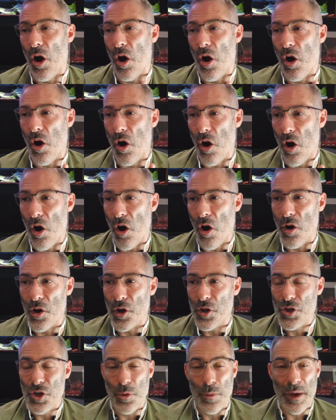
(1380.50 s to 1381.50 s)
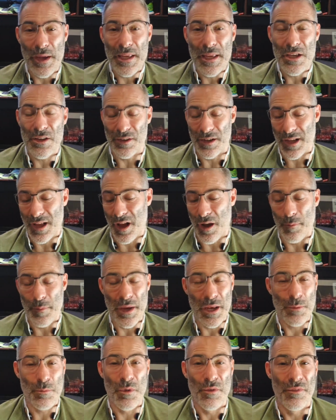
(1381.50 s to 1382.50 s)
Are UAE going to come
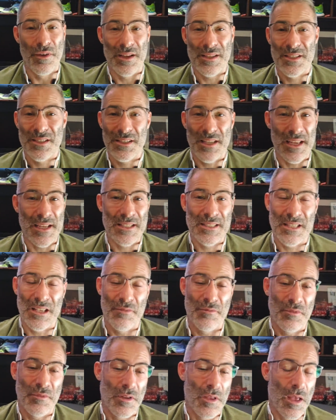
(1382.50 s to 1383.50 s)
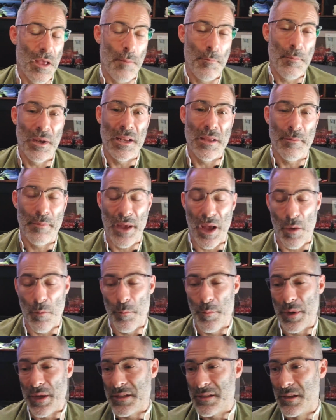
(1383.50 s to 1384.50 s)
in with a 6-7 million pound
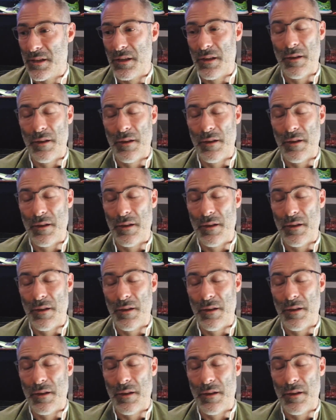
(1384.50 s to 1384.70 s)
bid?